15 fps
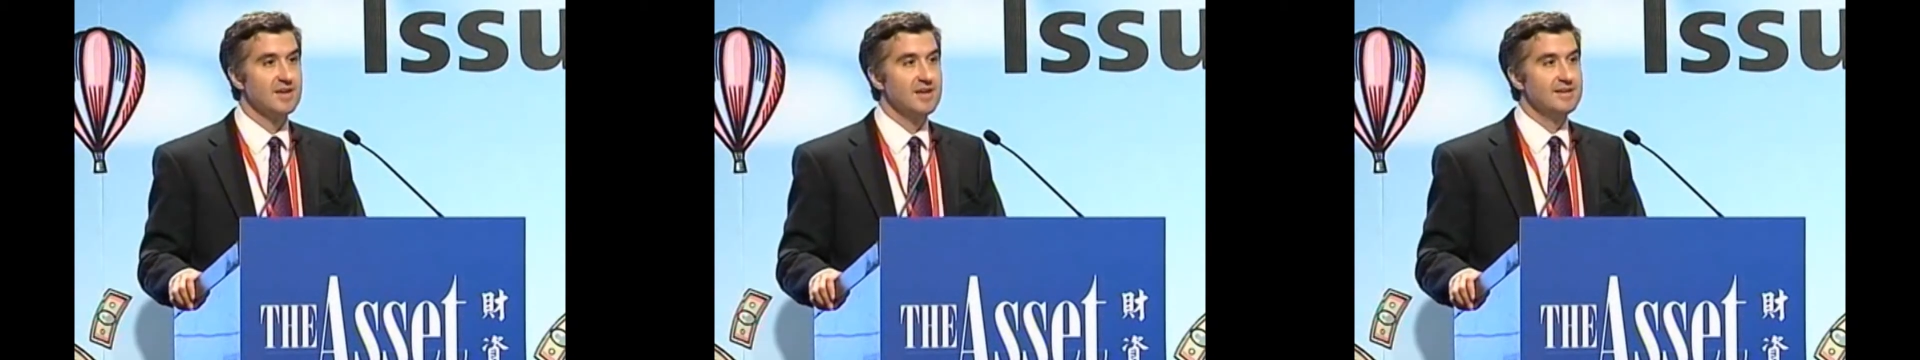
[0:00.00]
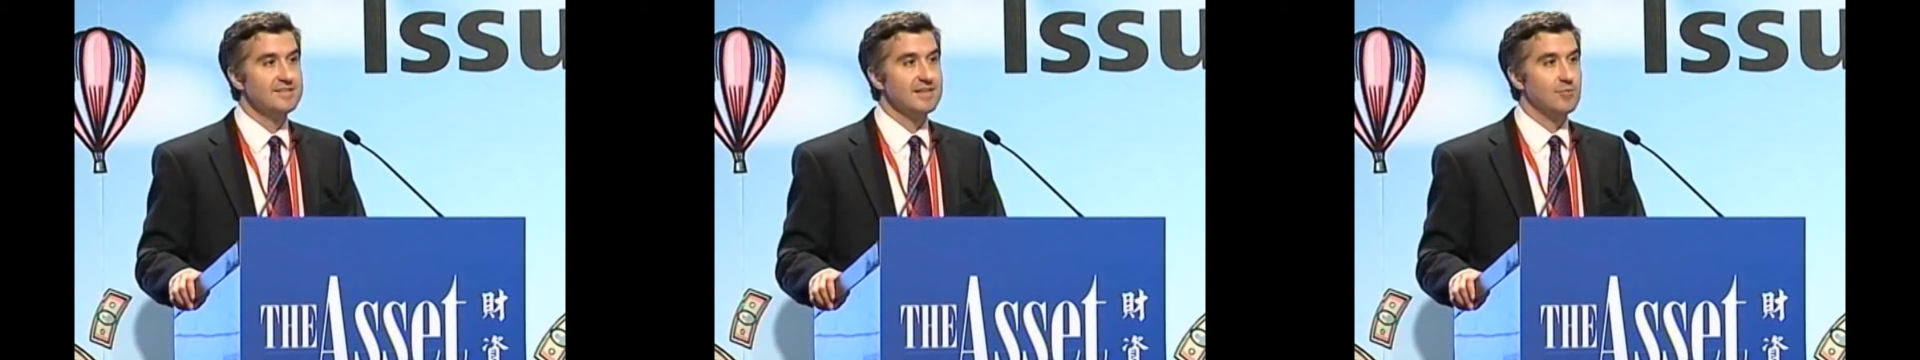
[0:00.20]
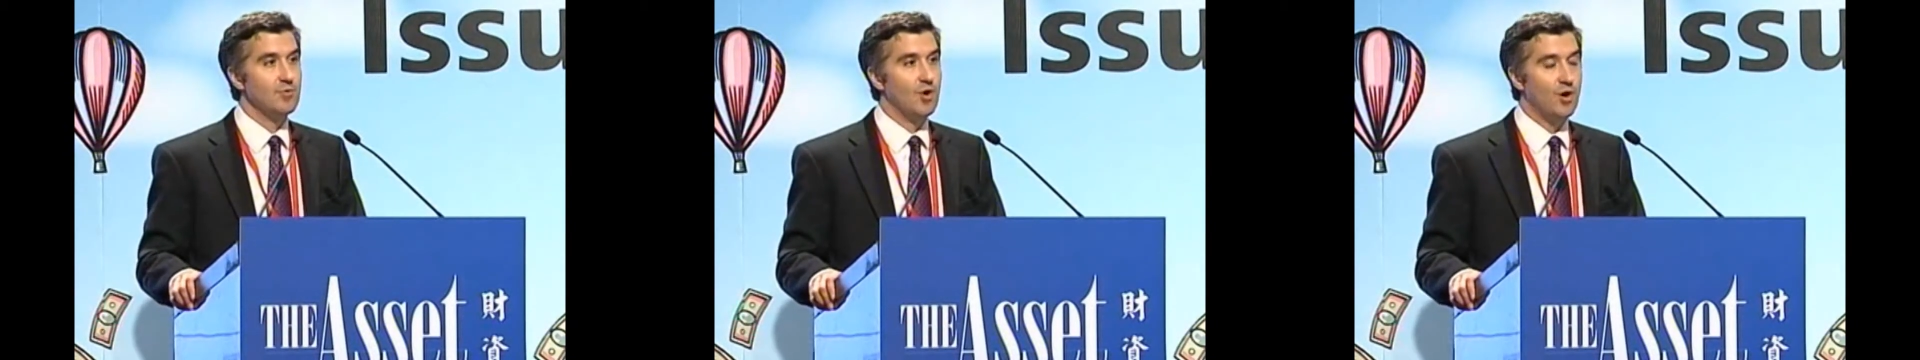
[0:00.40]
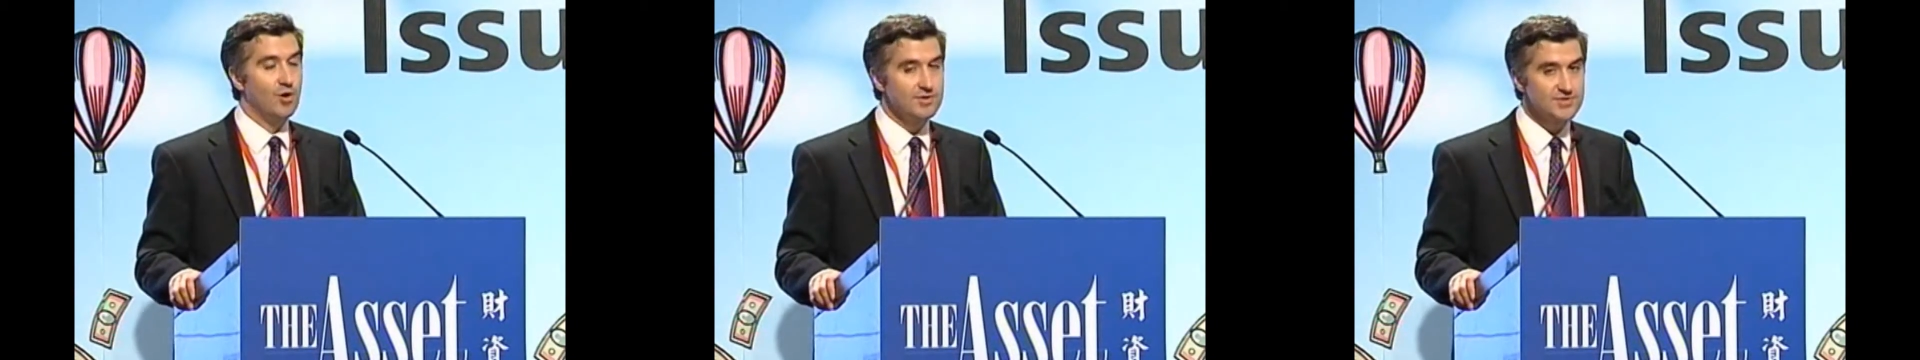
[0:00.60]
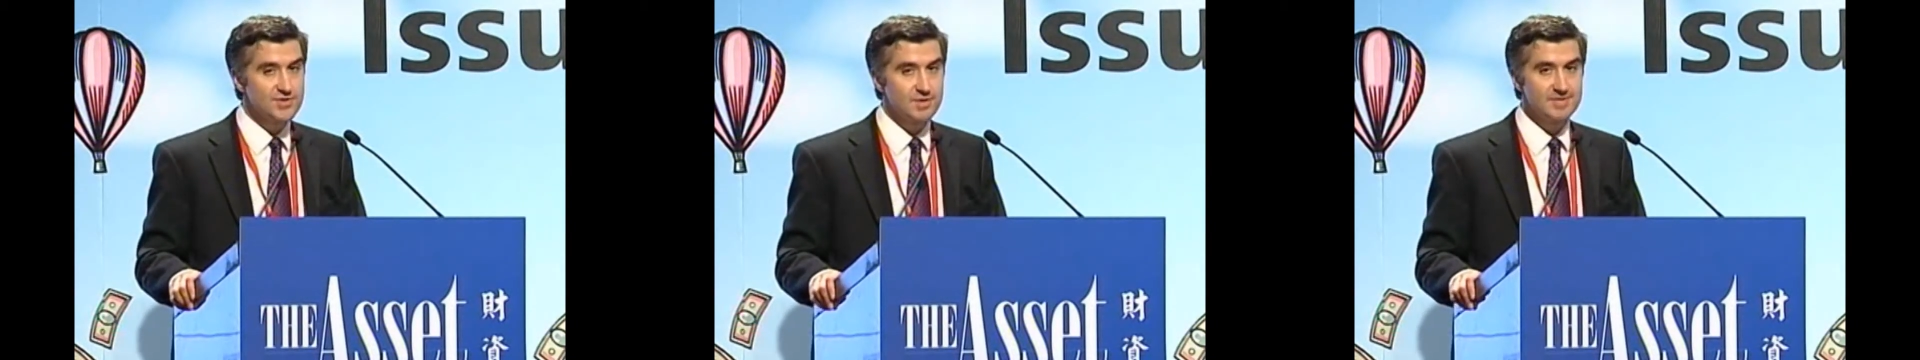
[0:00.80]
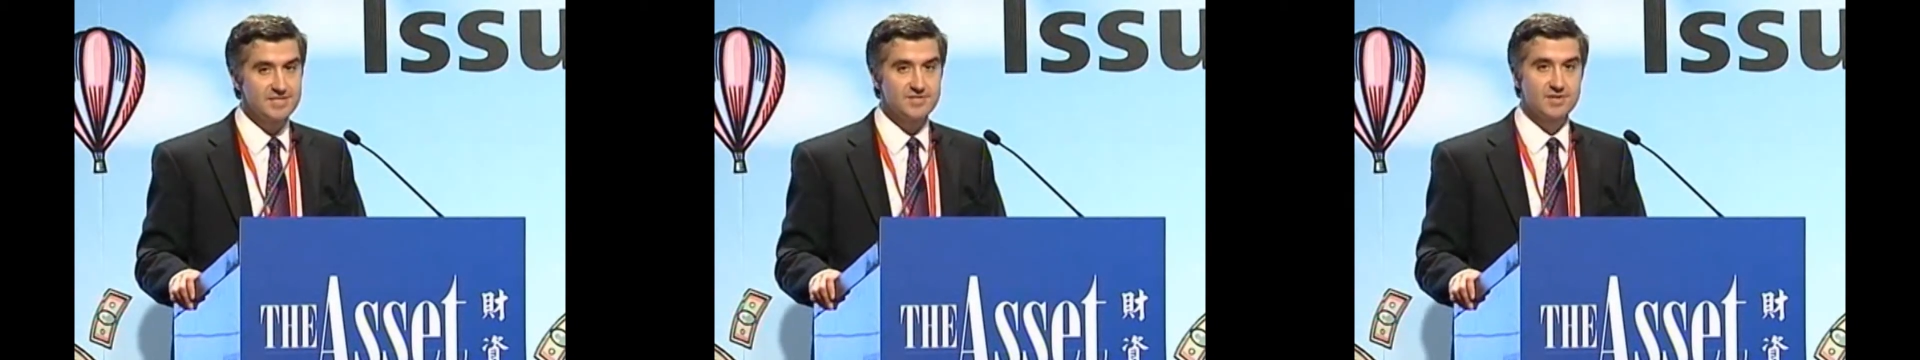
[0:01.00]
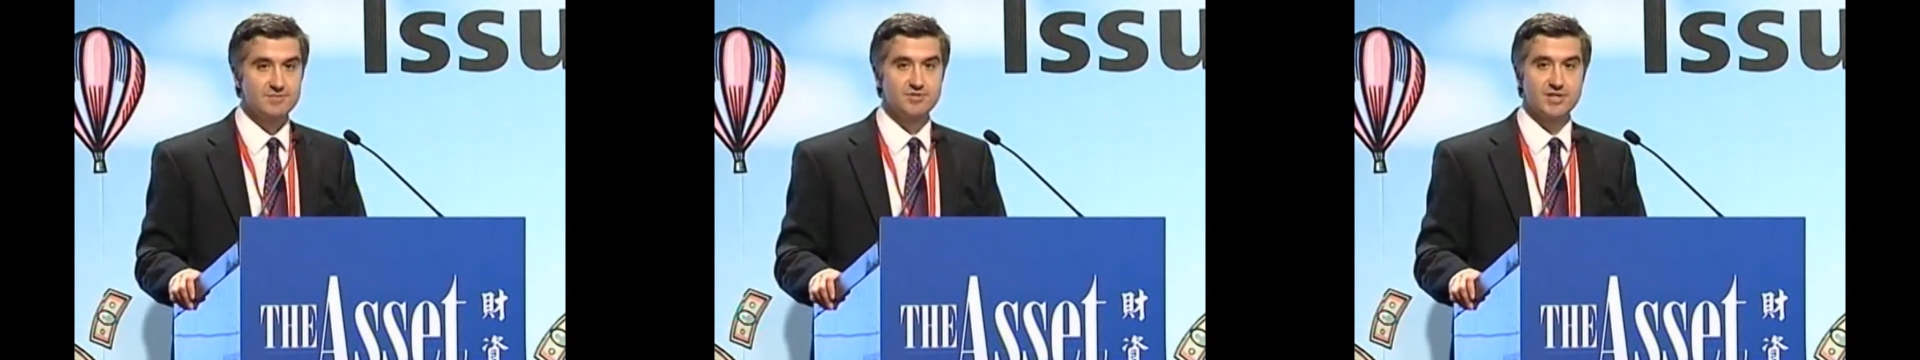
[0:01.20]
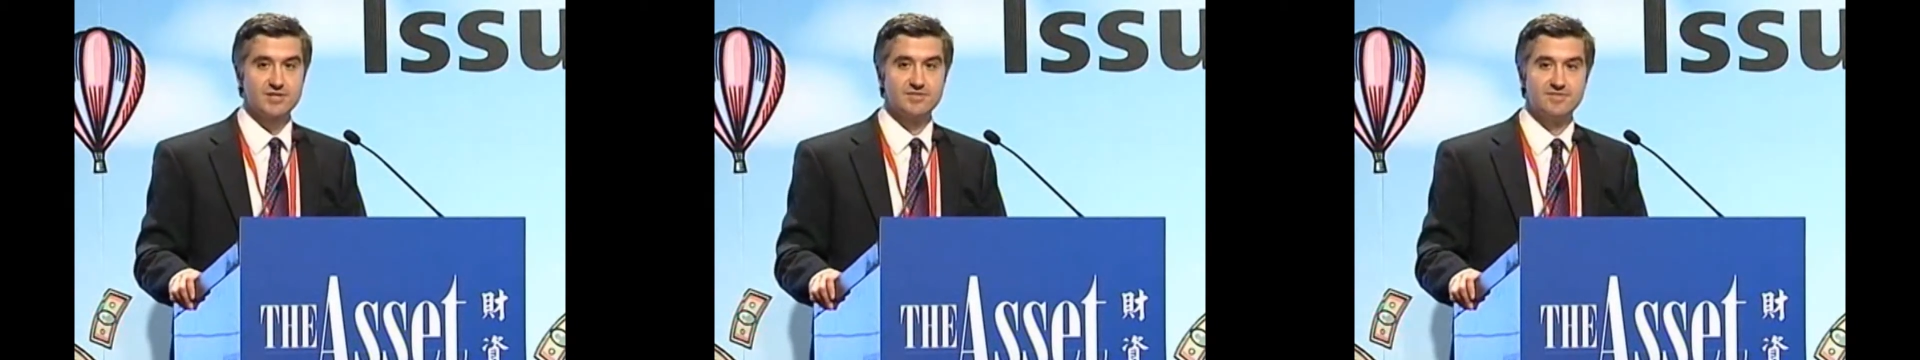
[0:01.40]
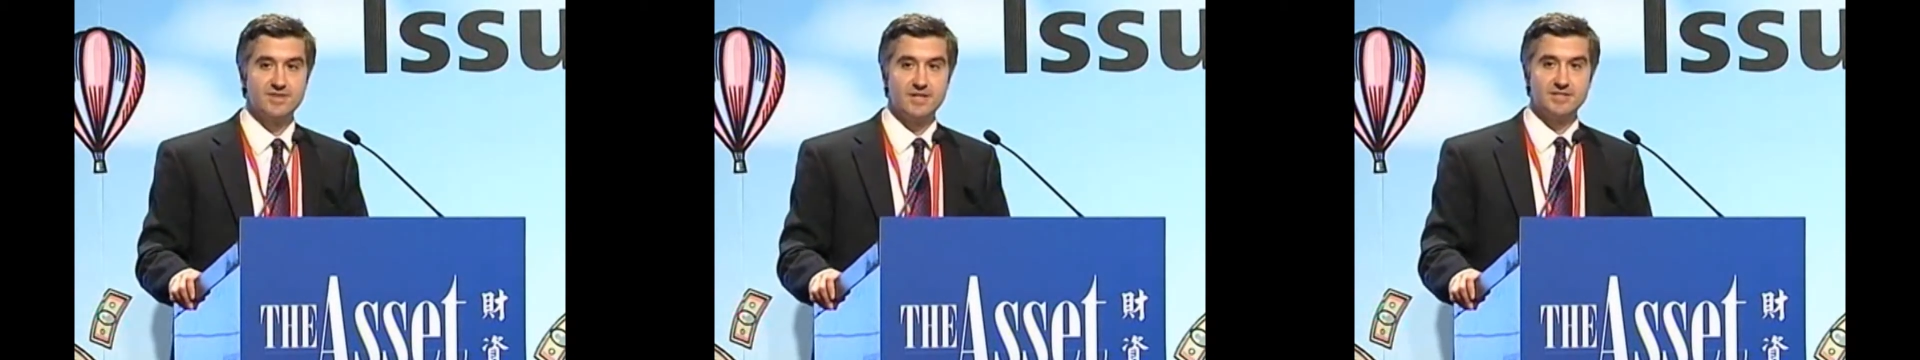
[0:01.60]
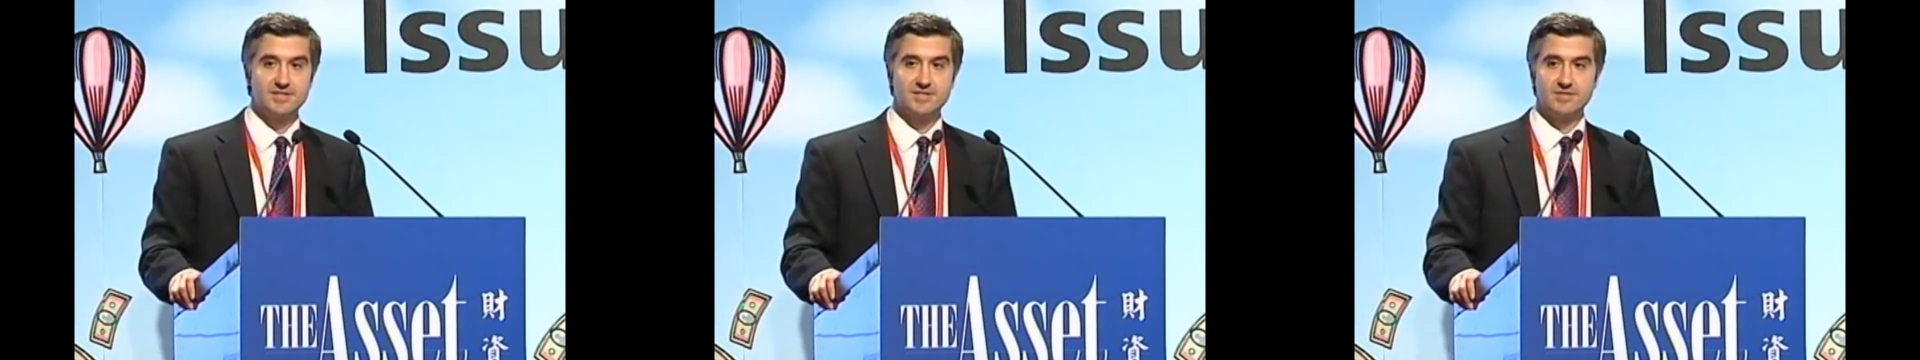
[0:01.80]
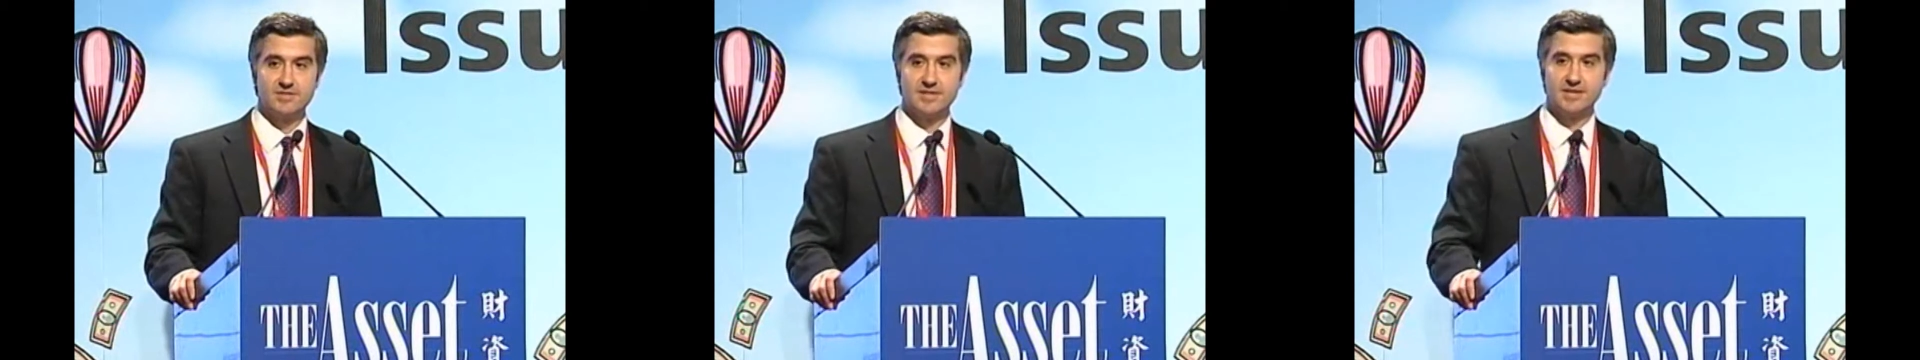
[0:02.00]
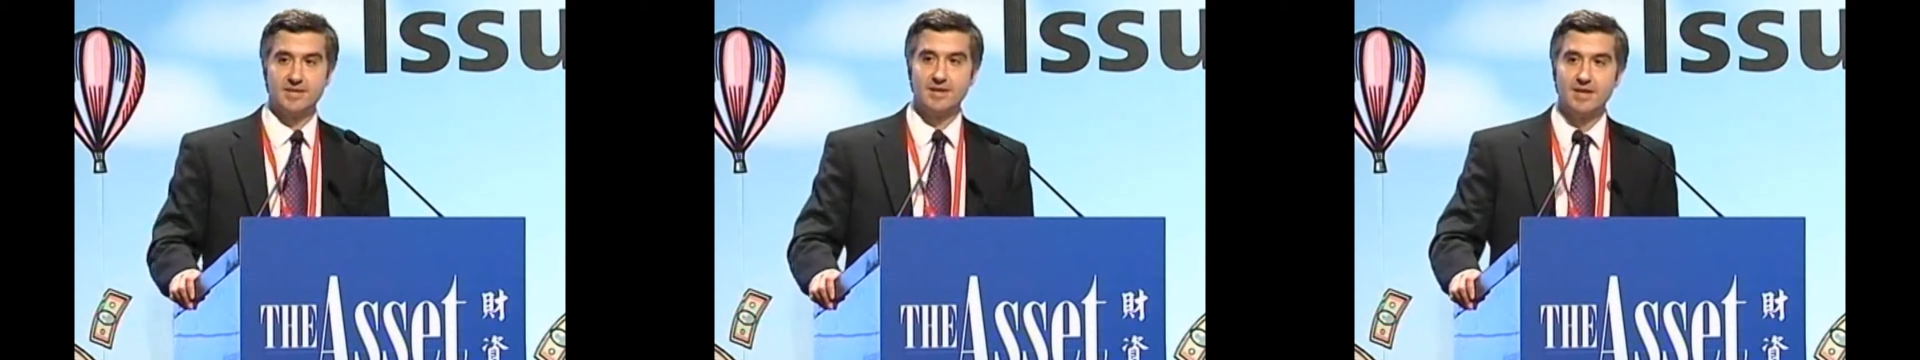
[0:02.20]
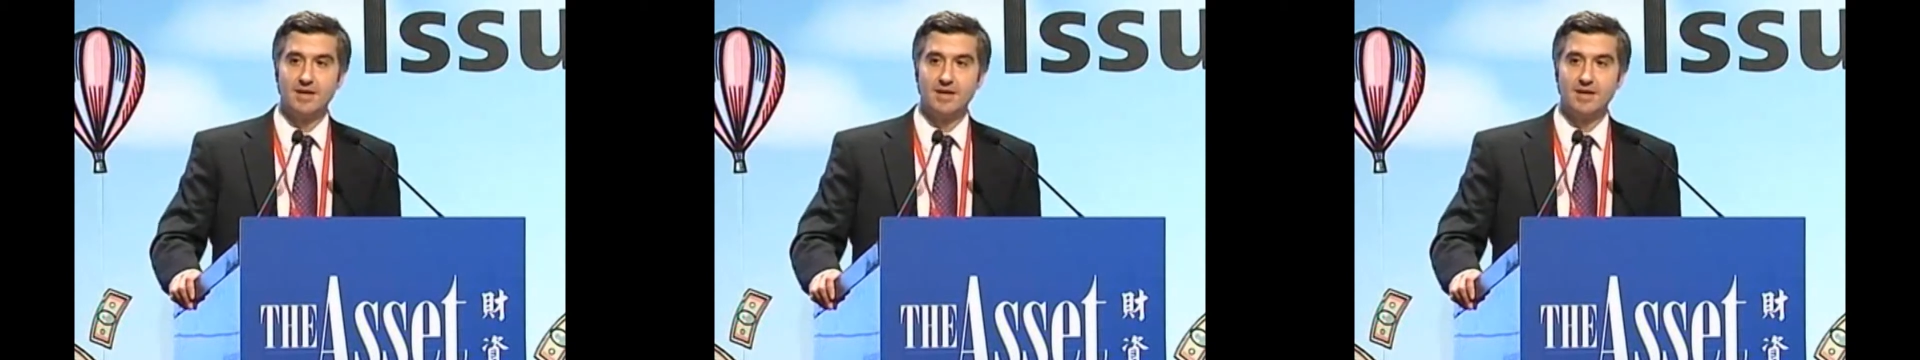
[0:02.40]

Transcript: They will also be subject to volatility